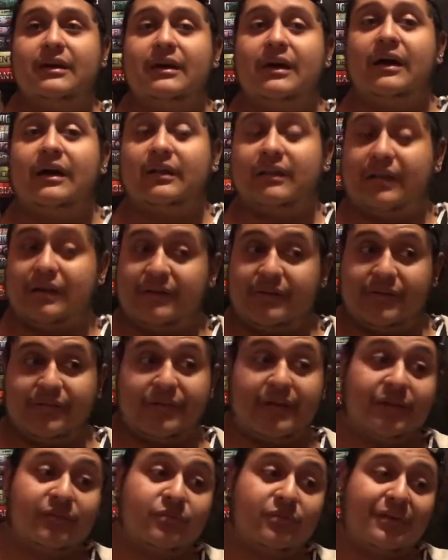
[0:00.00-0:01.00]
a lot of
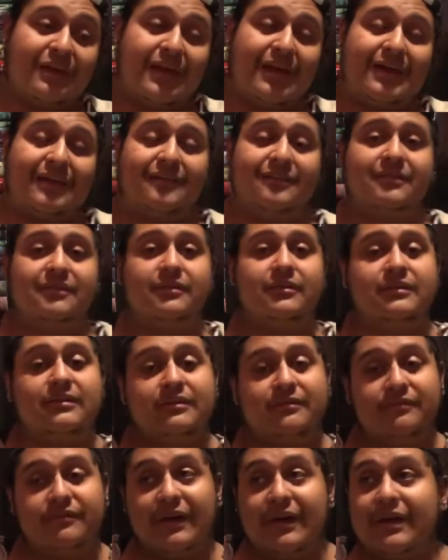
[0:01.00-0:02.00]
things were canceled,
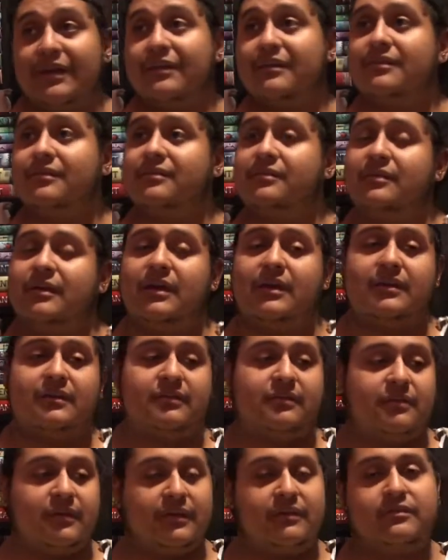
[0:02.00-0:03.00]
events
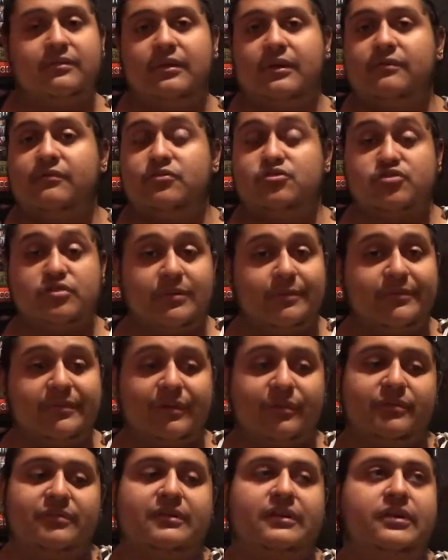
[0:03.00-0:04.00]
and things and trips
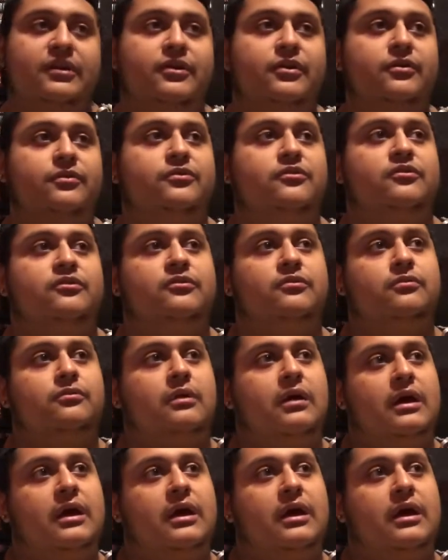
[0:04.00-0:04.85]
I was gonna go to,